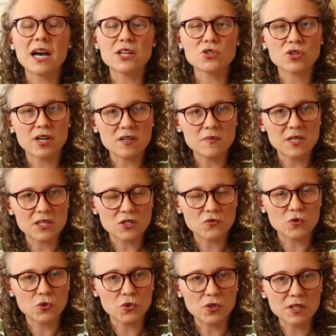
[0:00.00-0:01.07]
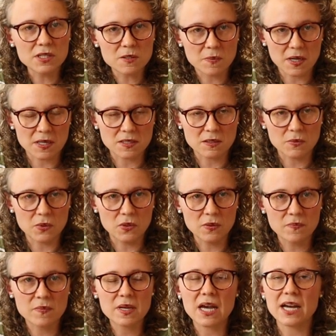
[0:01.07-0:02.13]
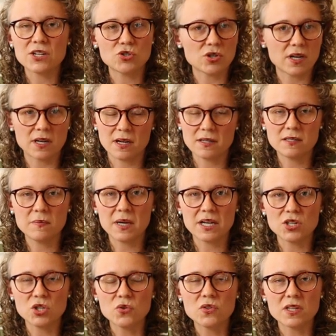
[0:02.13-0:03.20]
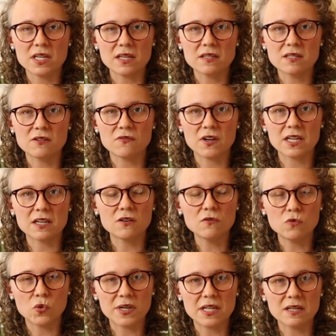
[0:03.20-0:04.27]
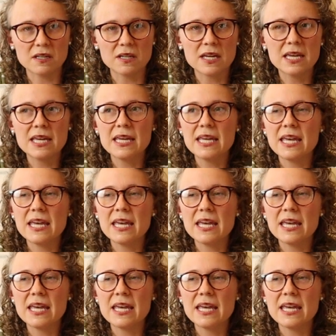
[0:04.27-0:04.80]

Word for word: I try to be as frugal as possible I try not to buy new things if I can avoid it.